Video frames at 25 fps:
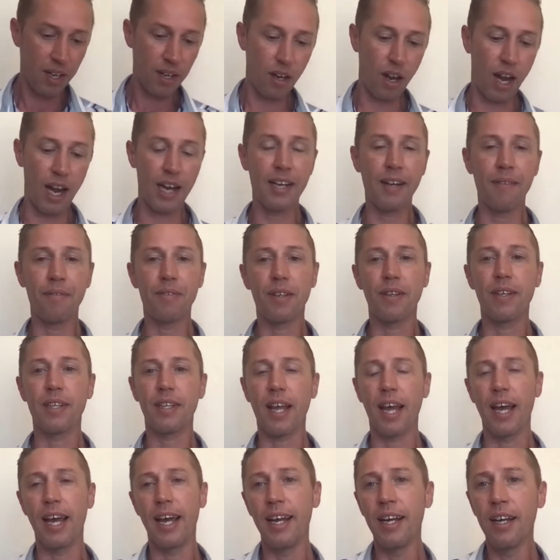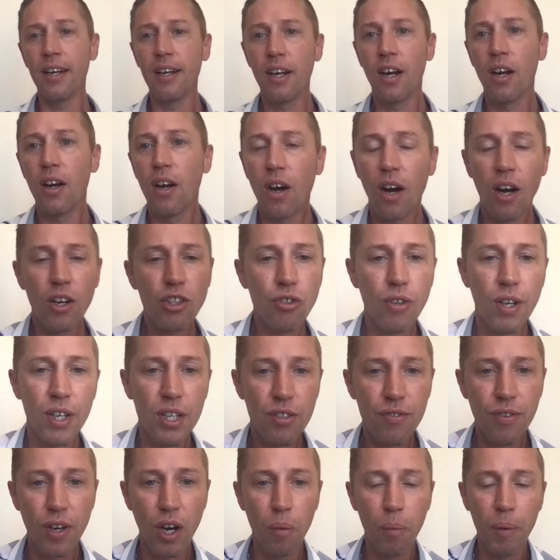Like, at the end of the day, our
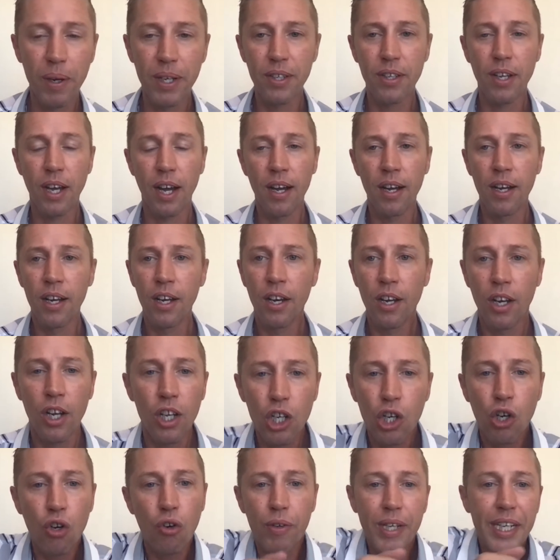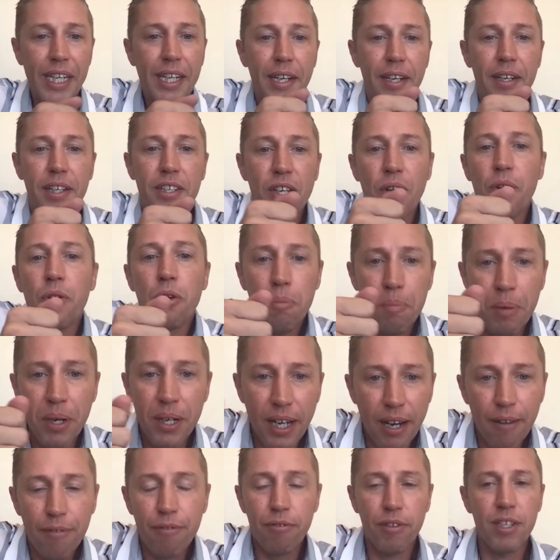transfer window creaks
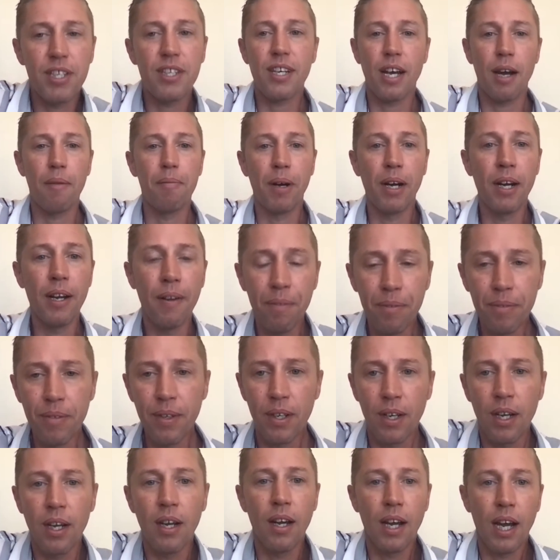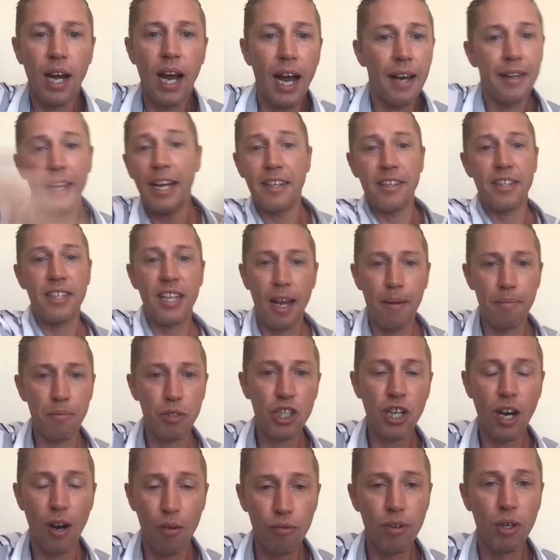open every summer and then slam
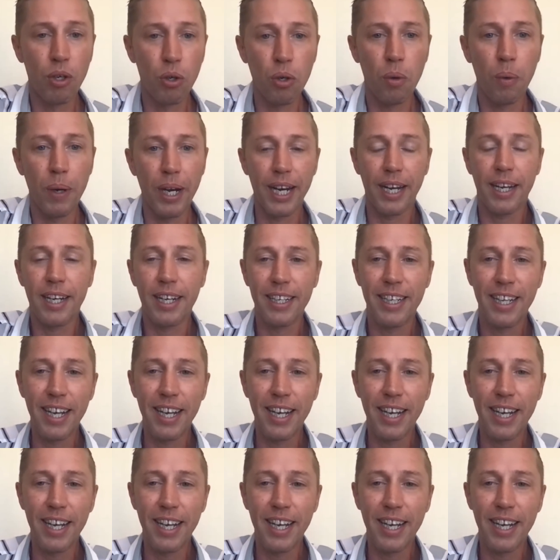shut real quick.